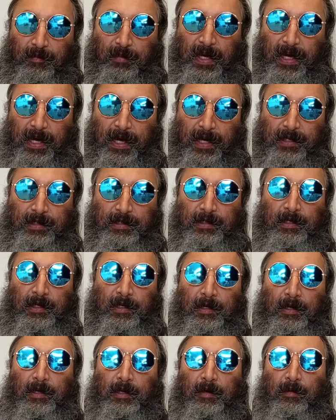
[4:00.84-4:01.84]
and bars,
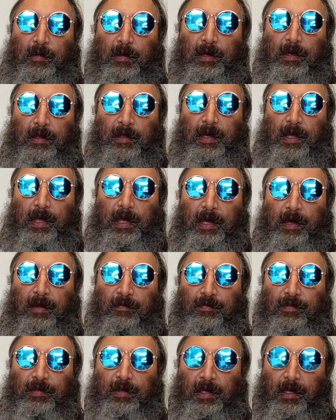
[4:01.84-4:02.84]
where they
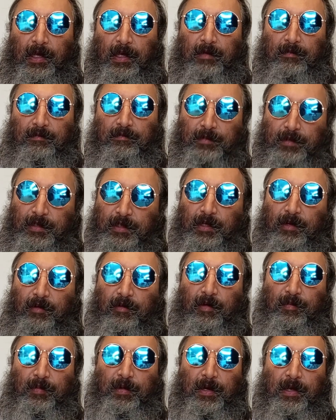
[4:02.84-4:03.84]
have the
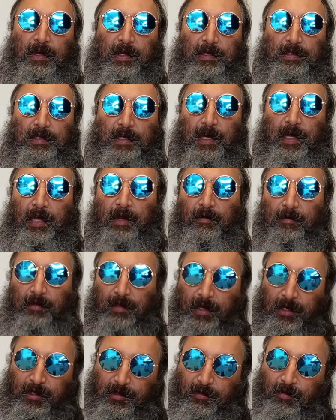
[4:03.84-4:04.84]
syrup in a container
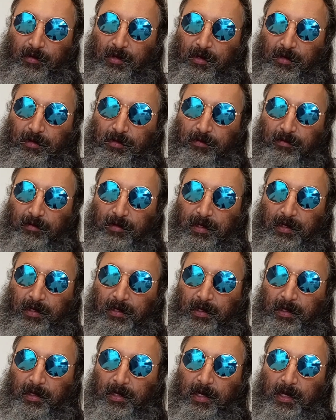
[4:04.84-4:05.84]
and they squirt it through
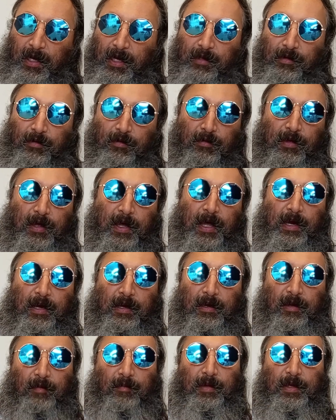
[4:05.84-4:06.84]
a, a little gun
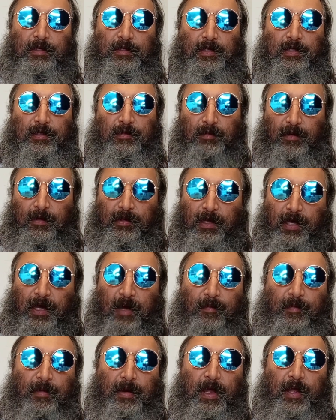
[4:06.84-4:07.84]
and it mixes with
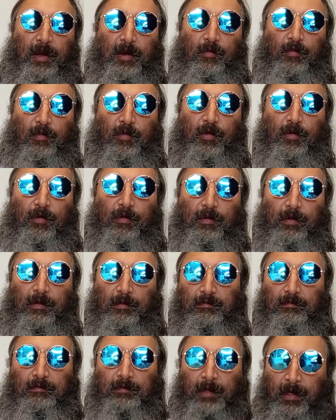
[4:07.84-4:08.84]
carbonated water
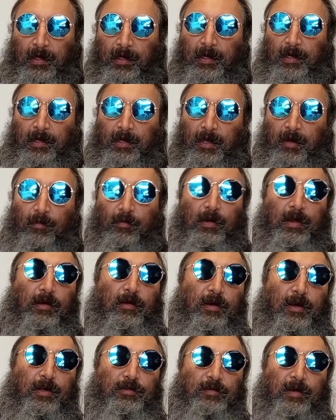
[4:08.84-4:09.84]
and they
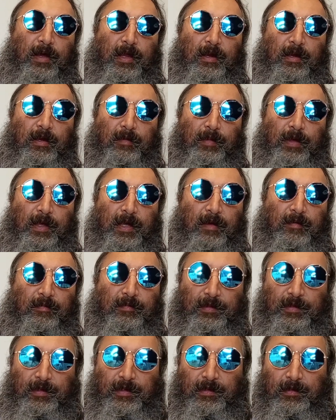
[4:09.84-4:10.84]
rehydrate it and it
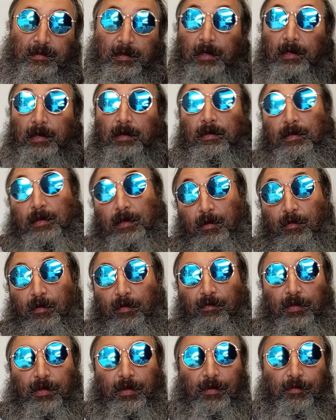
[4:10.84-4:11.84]
becomes the
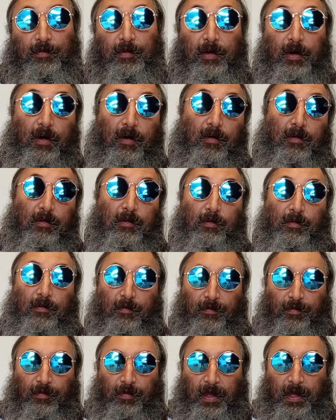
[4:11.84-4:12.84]
equivalent of cola
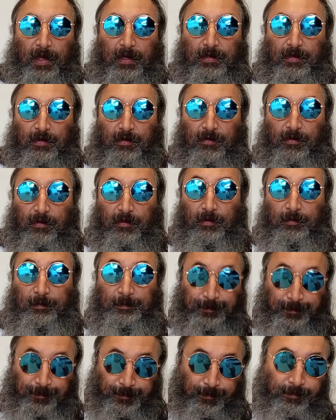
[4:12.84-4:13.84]
or Fanta
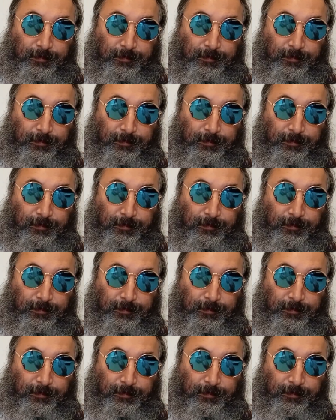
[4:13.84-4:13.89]
or